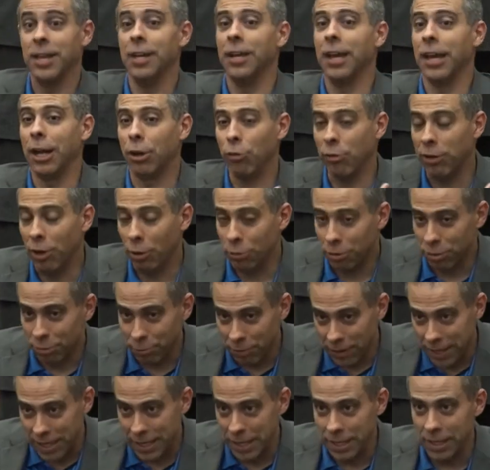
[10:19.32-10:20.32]
In Creo
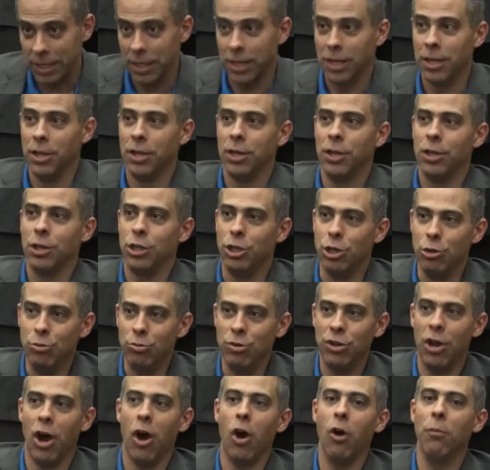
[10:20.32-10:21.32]
three, you
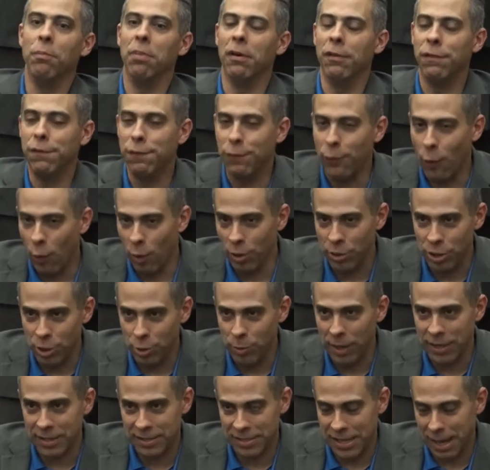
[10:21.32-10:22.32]
know before you
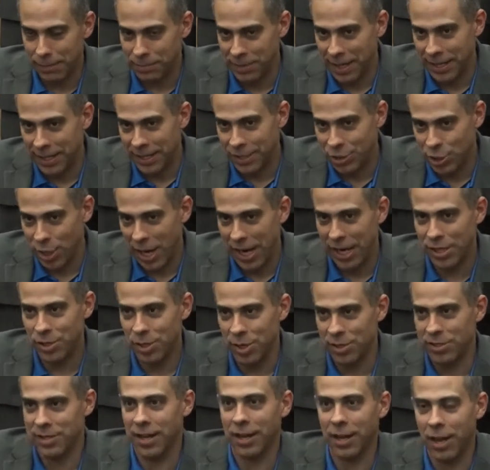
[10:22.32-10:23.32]
accept any
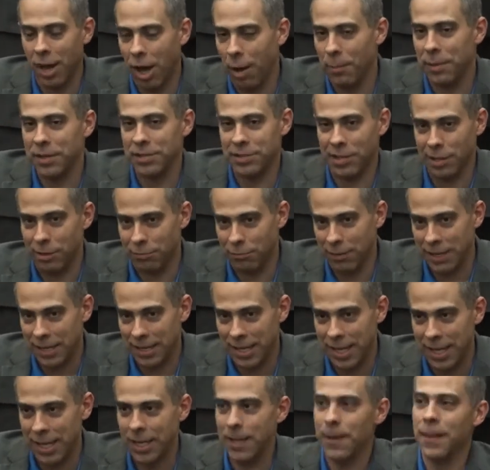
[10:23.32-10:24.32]
changes that come into three
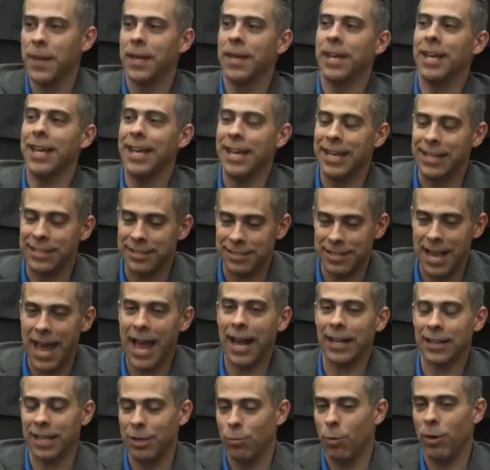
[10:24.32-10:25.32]
D,
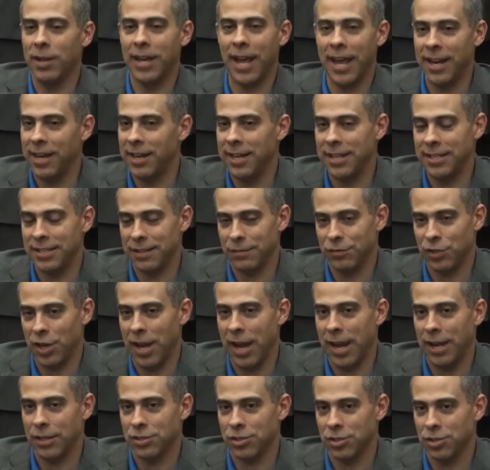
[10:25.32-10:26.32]
exactly what entities have
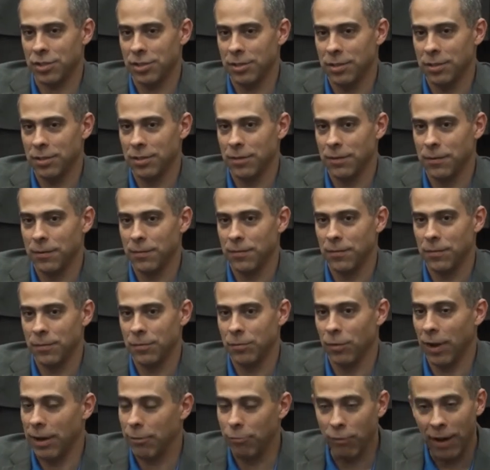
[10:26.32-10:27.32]
changed.
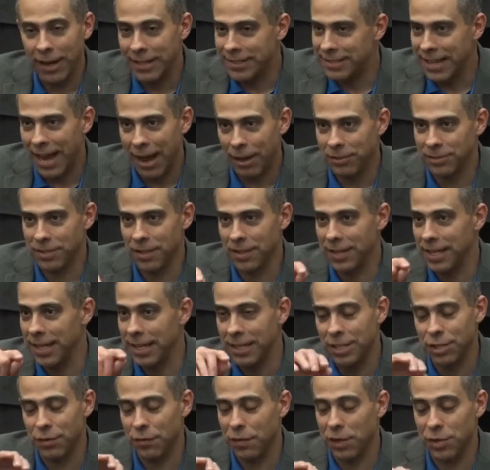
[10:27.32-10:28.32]
Right, right down to the
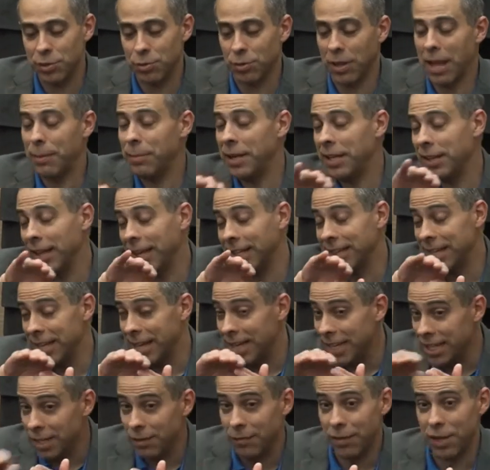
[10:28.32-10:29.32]
individual, I mean like the
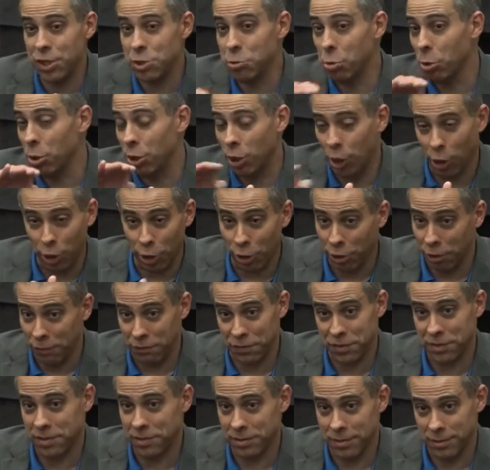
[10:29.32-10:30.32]
individual
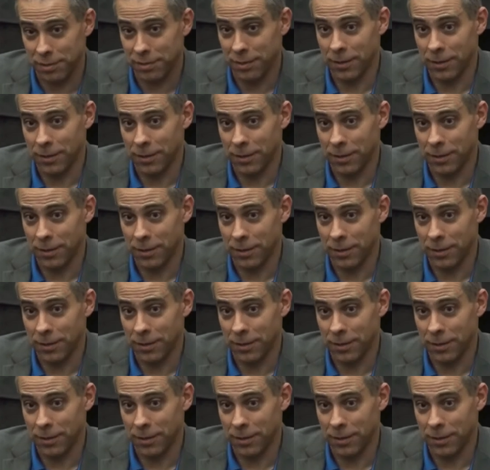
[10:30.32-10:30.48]
curves.